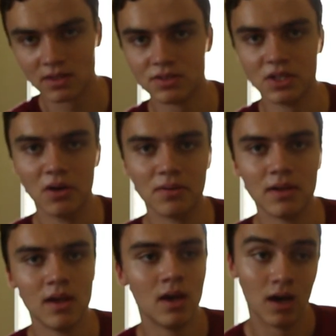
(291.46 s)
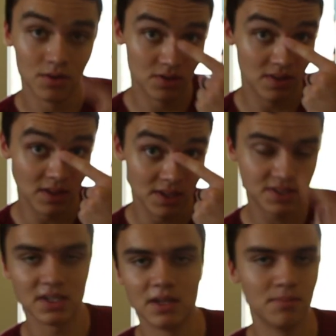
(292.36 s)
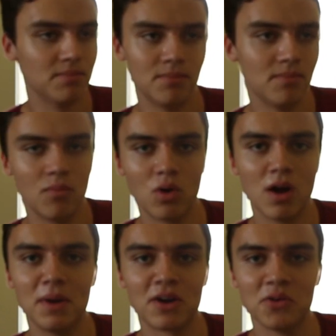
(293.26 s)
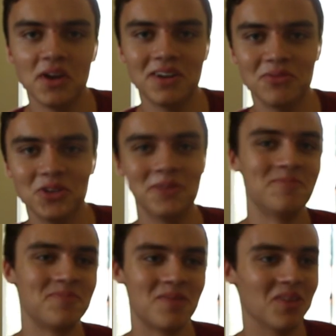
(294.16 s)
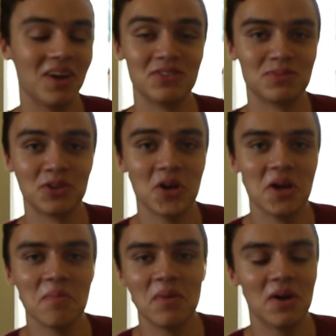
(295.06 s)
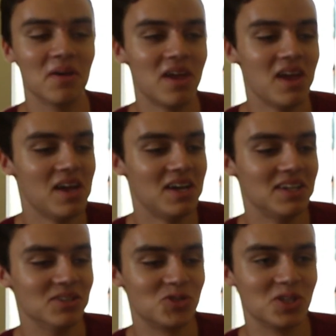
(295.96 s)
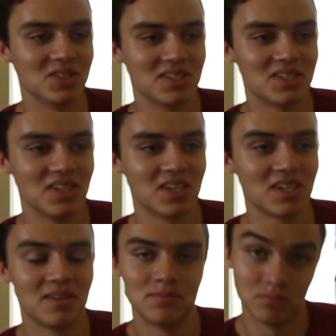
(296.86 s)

So other than this and where I'm at creatively, life has been great, but there's things that suck.